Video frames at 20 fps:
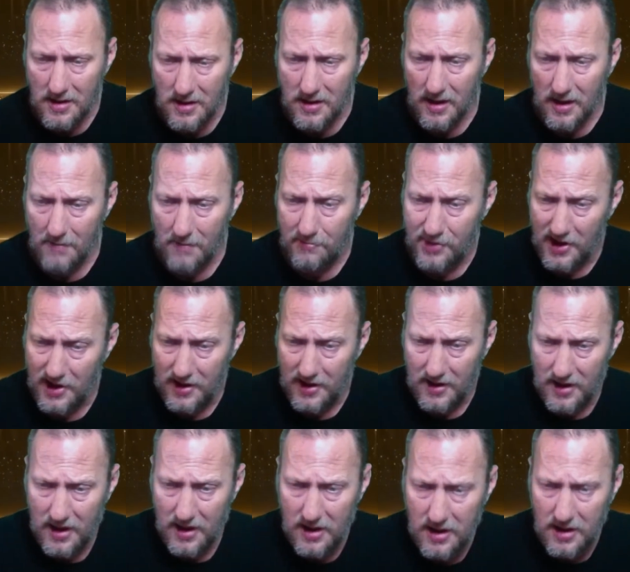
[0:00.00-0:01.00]
But
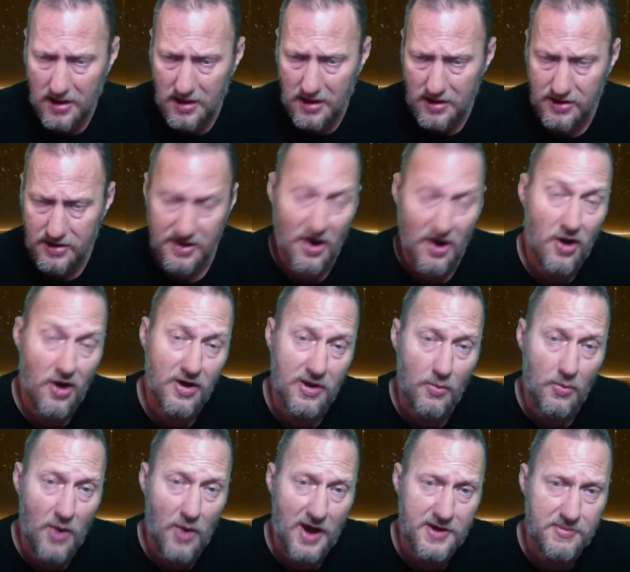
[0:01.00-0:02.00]
y'all can
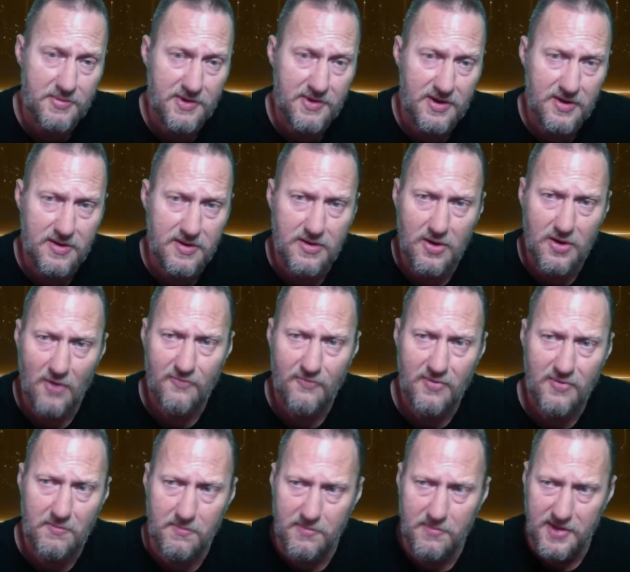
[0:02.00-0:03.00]
watch me go
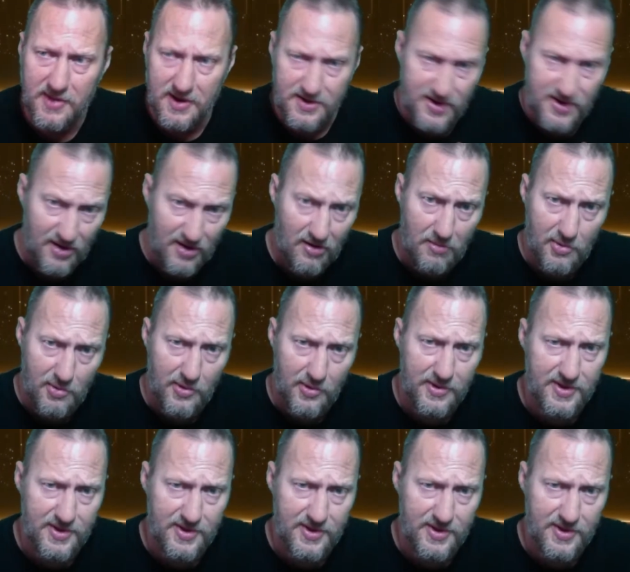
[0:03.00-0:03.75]
from being terrible at this